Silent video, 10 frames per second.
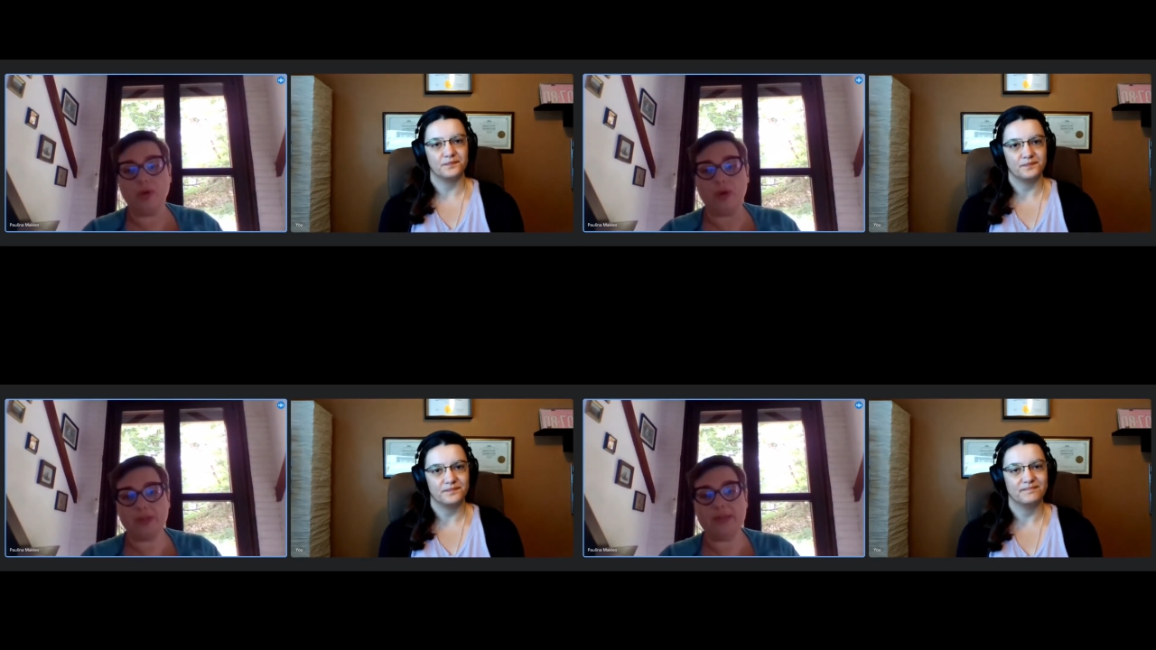
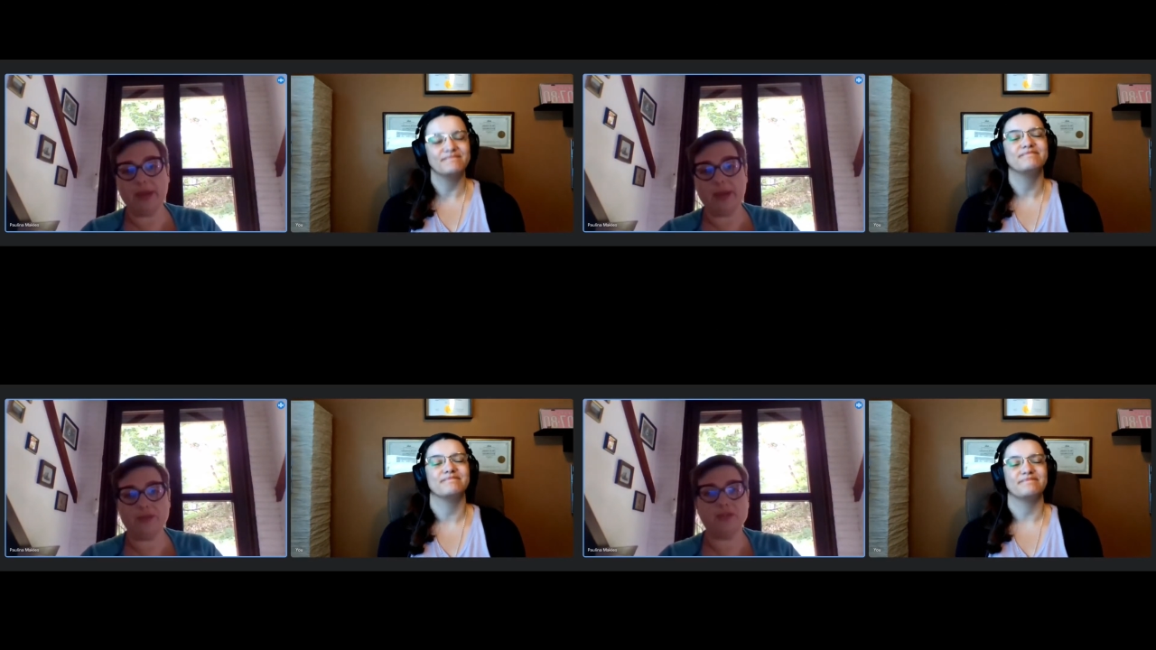Speaker 1: on
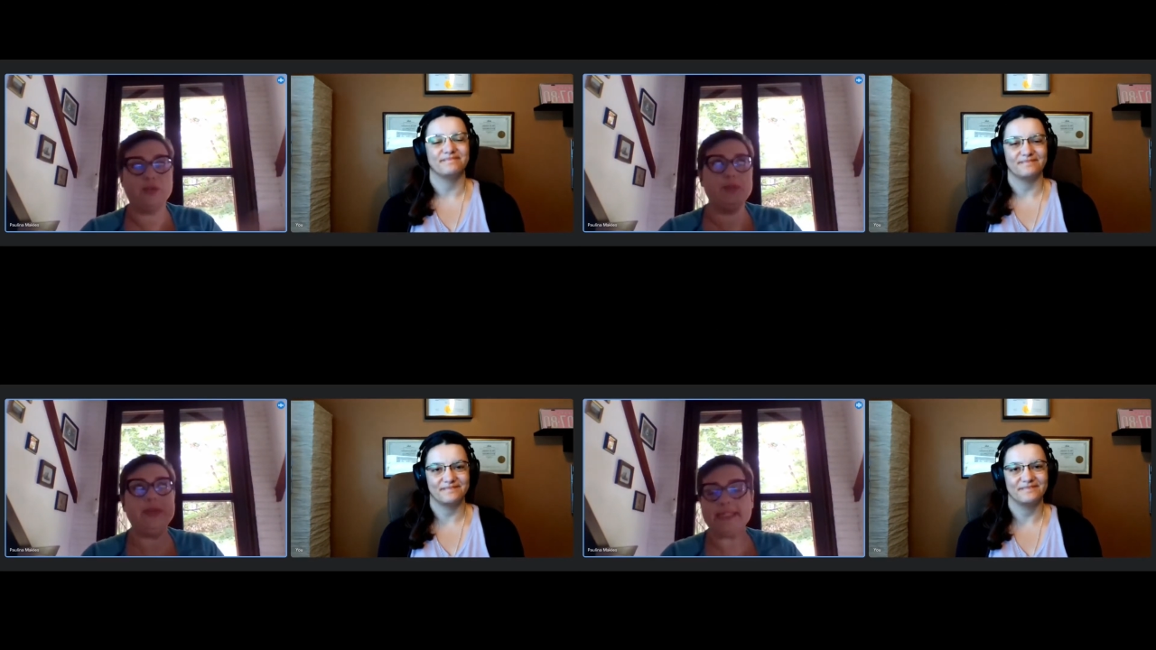emails
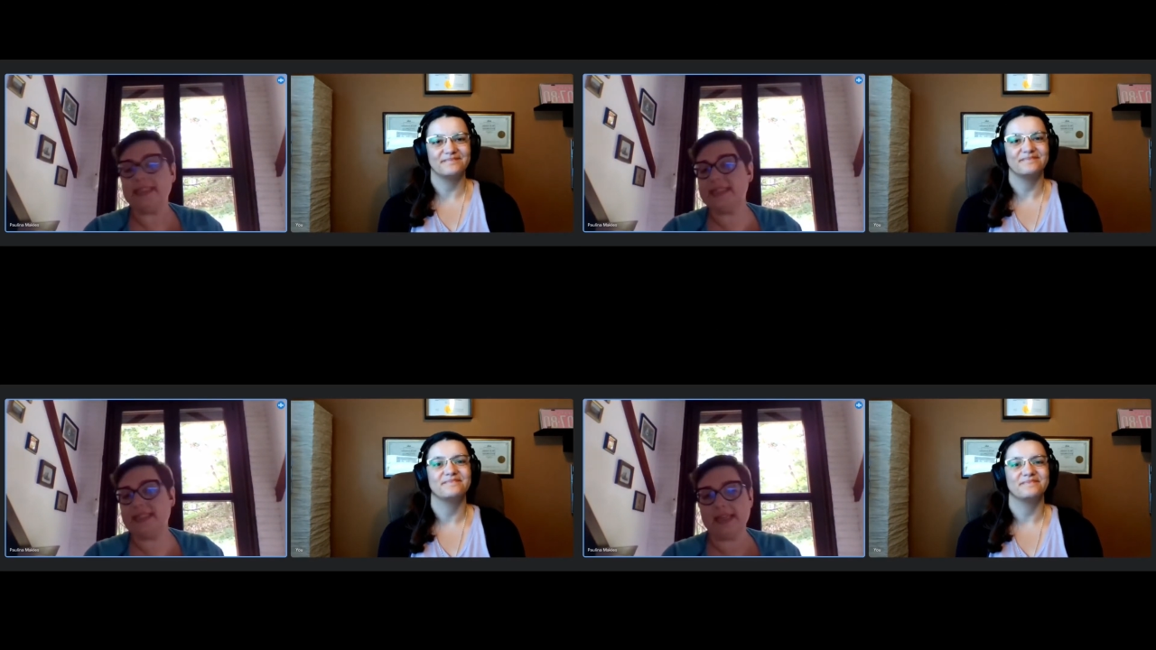or
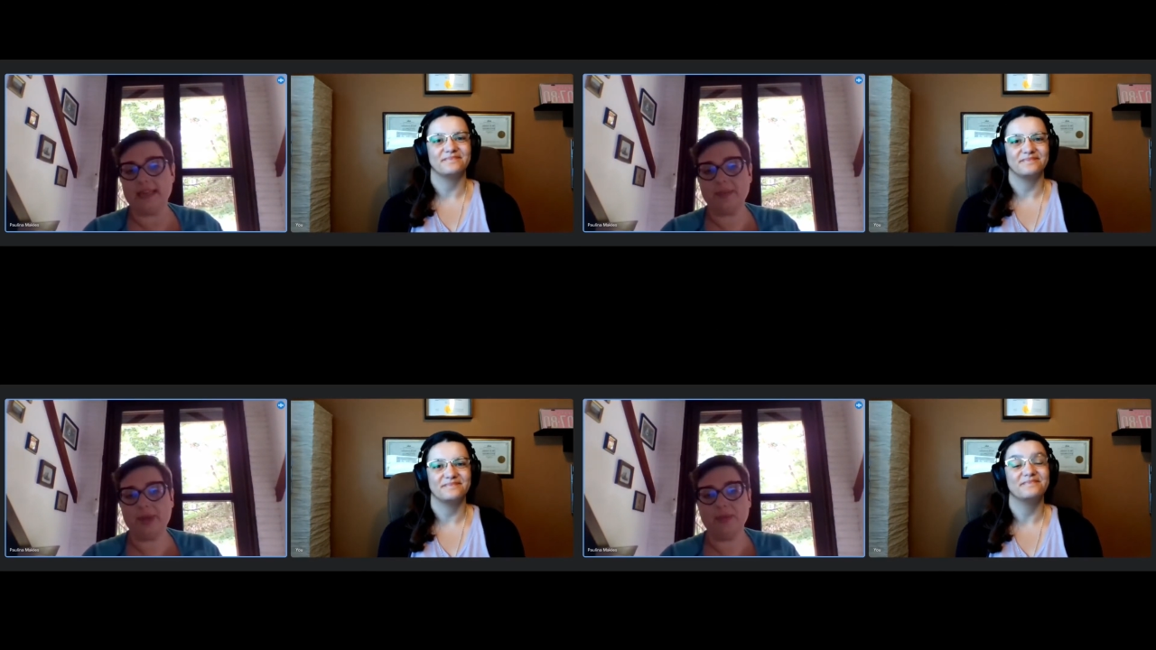
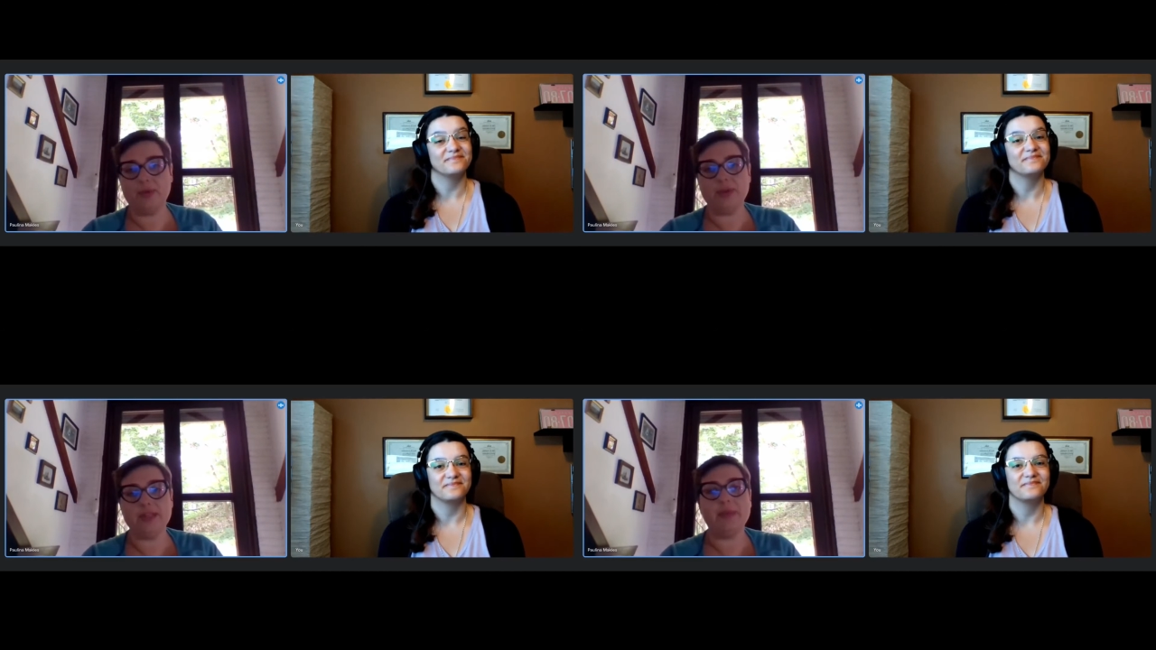BCCing people
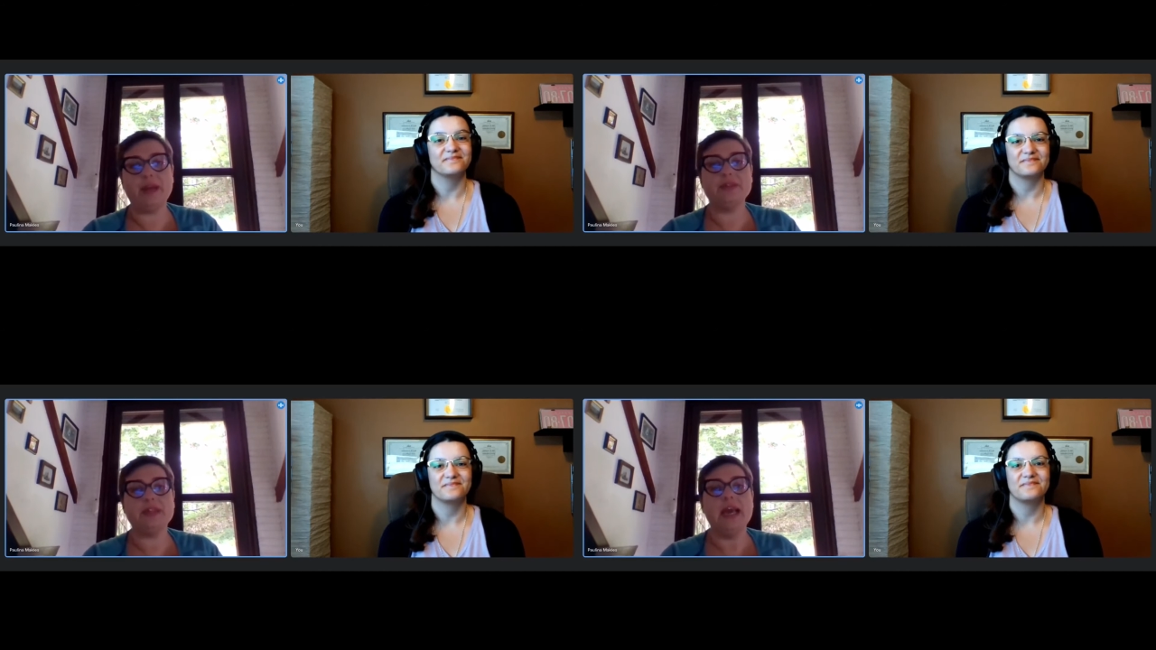on
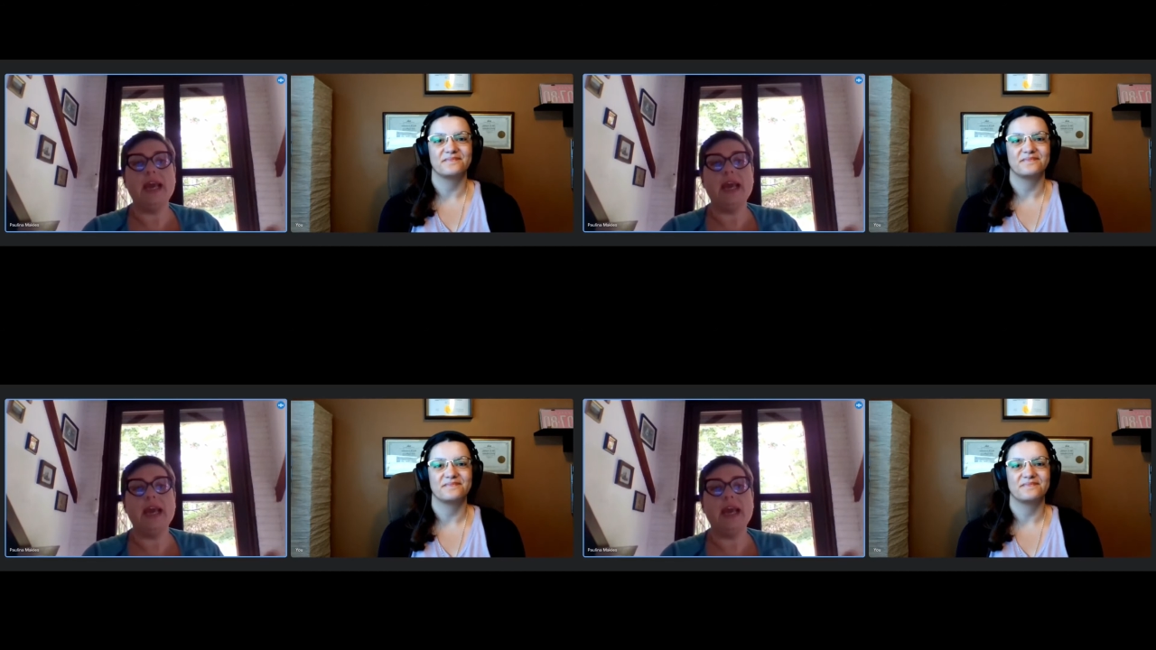emails.